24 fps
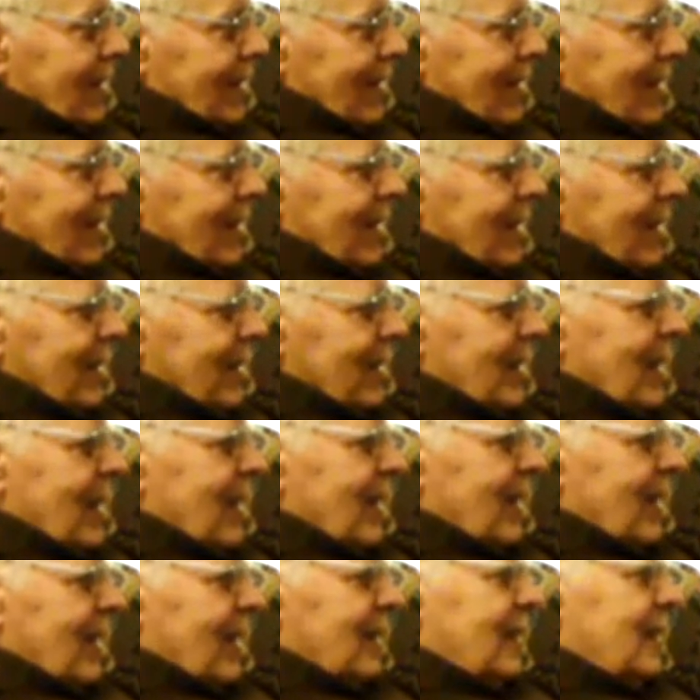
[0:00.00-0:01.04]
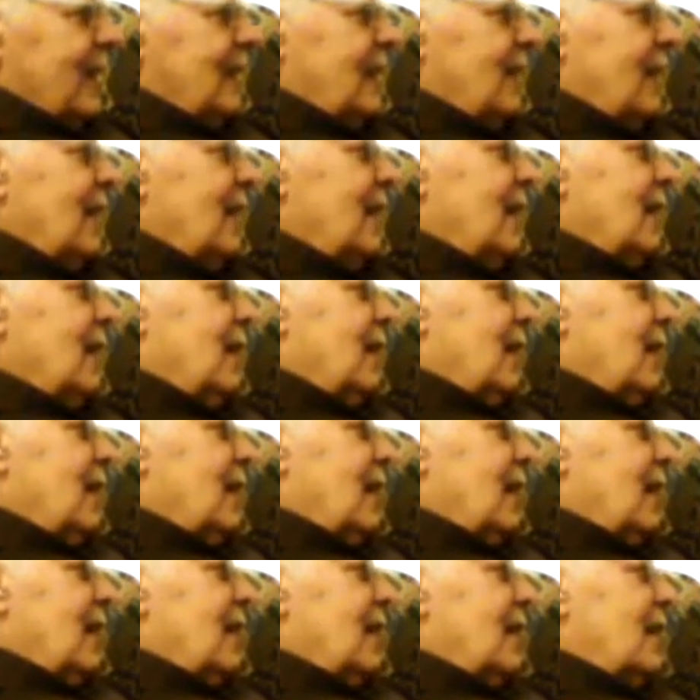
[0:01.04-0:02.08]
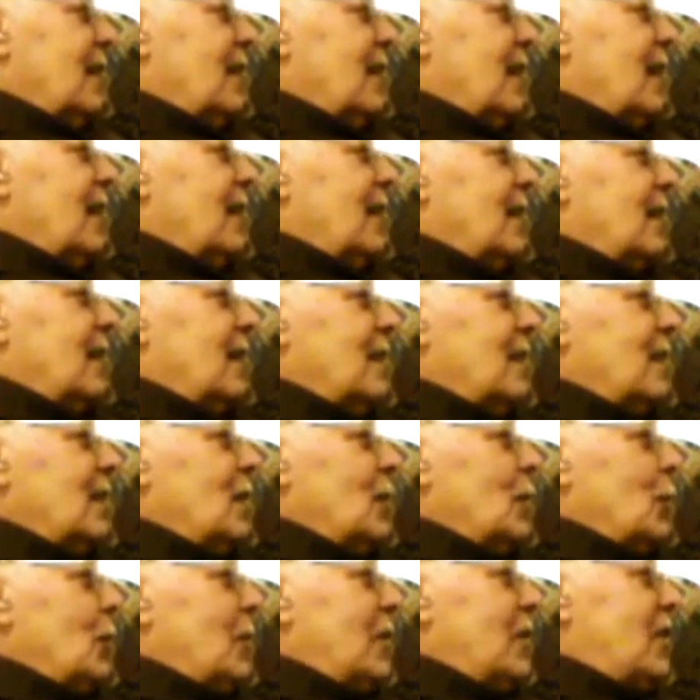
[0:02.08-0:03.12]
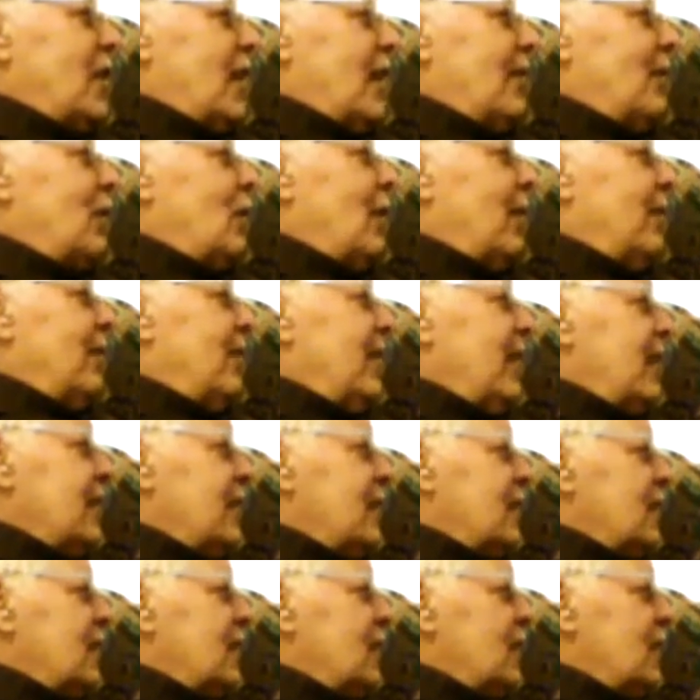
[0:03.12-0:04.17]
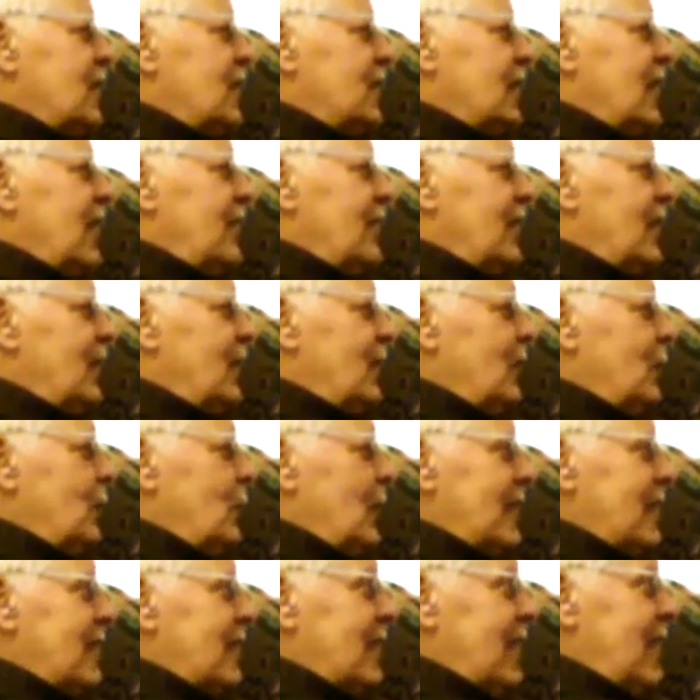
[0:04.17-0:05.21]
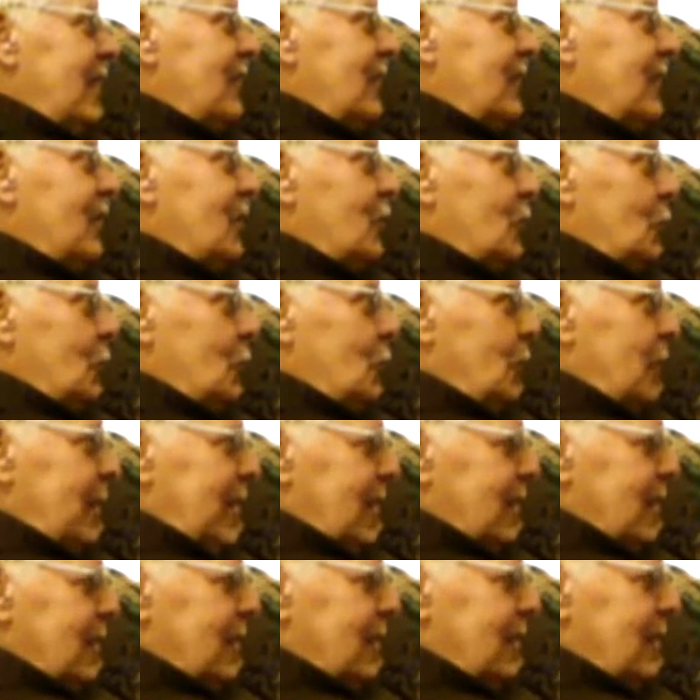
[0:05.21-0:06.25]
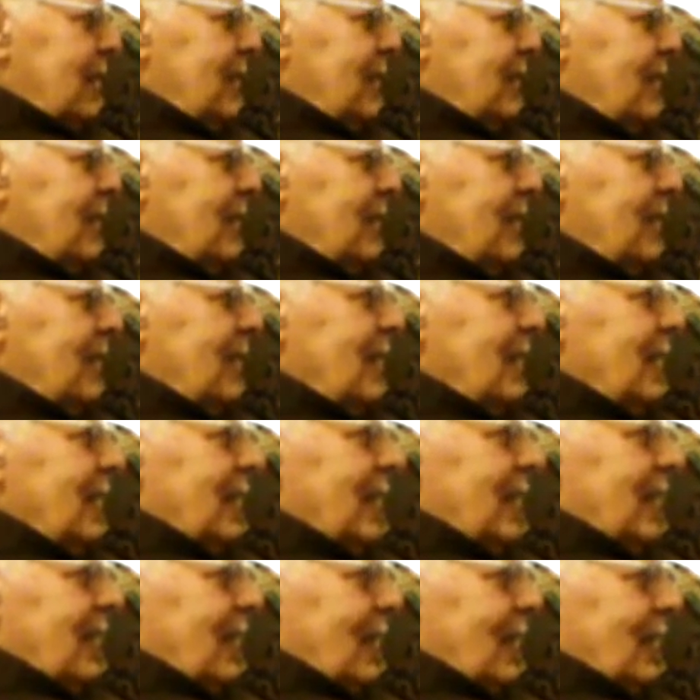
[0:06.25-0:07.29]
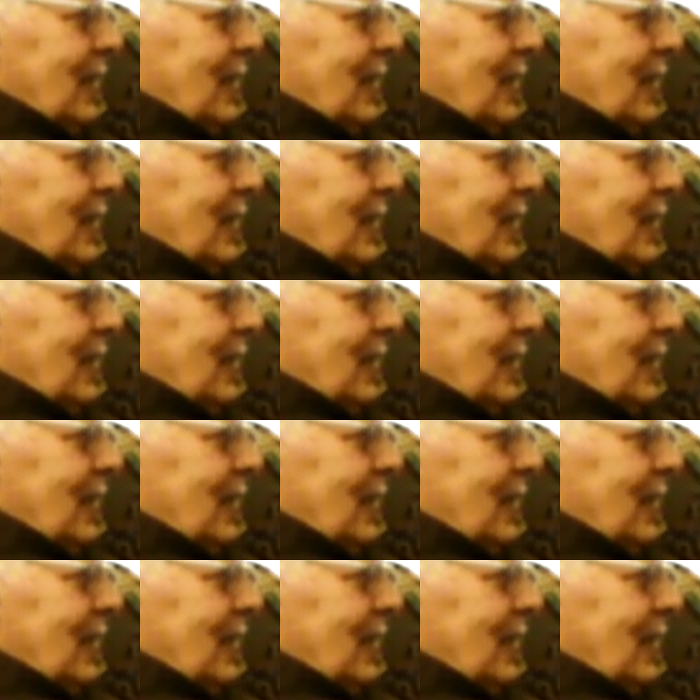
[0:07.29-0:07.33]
and things like that. And uh, we used to have confessions every, once every two weeks, you know,